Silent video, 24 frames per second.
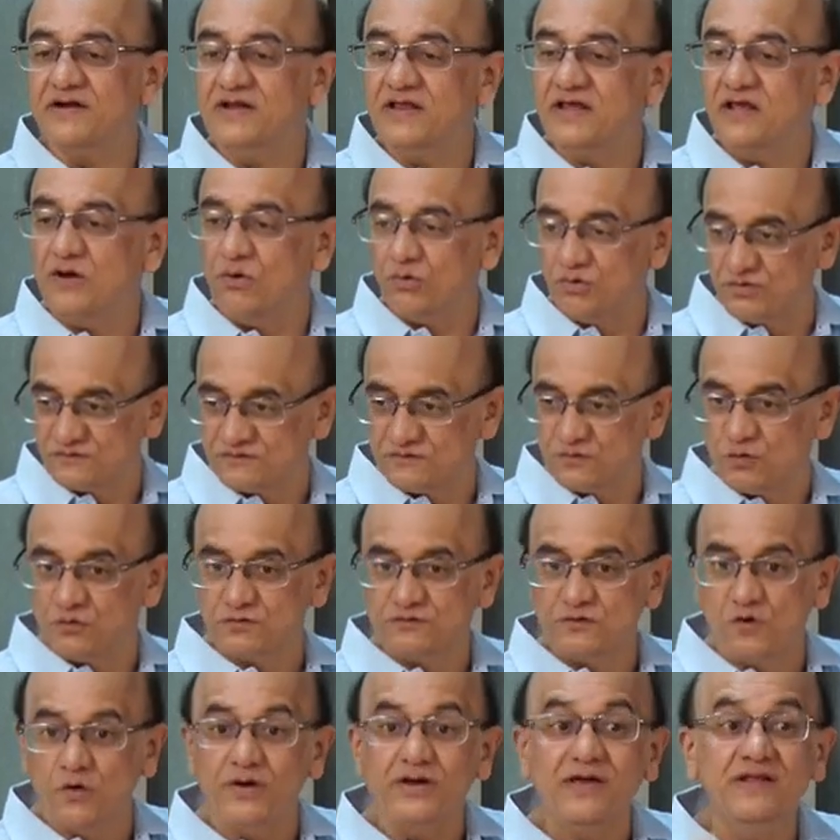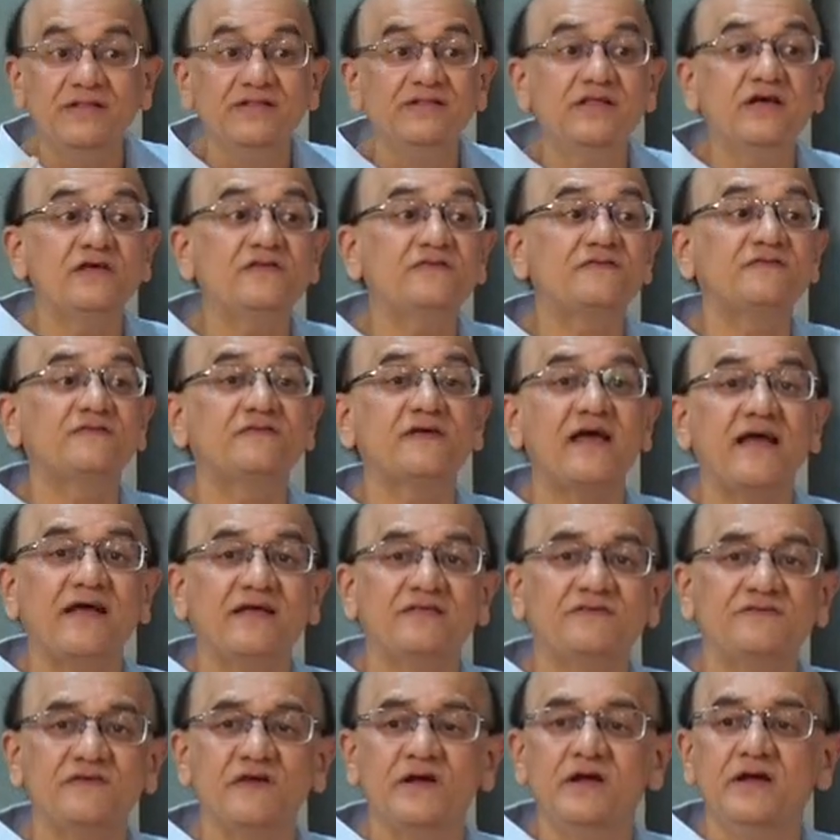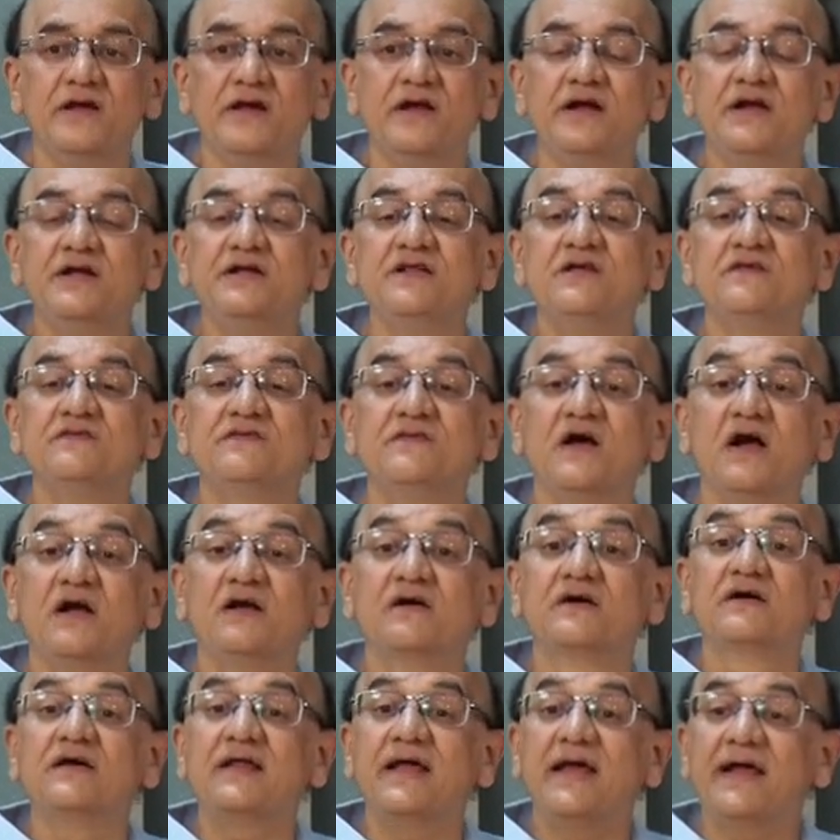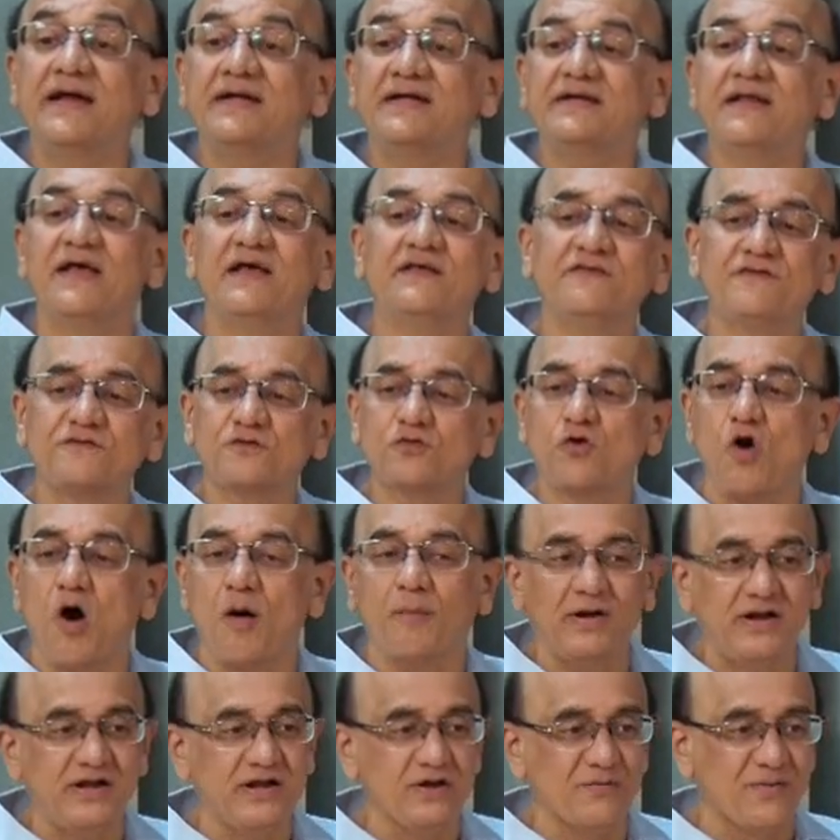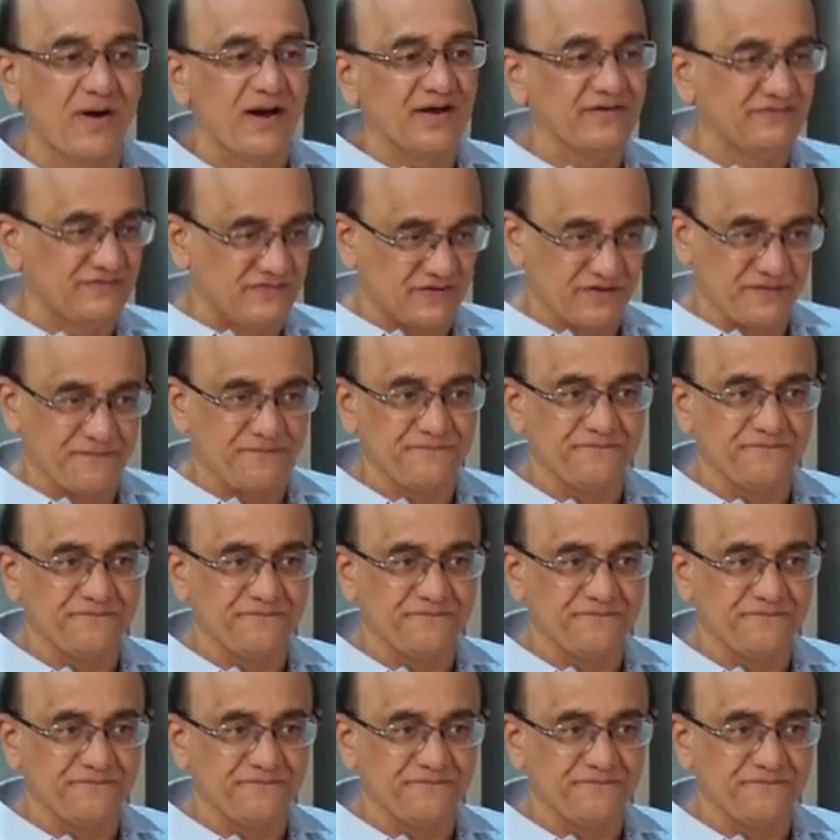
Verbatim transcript: D also. So, in this sense it is the greatest common divisor.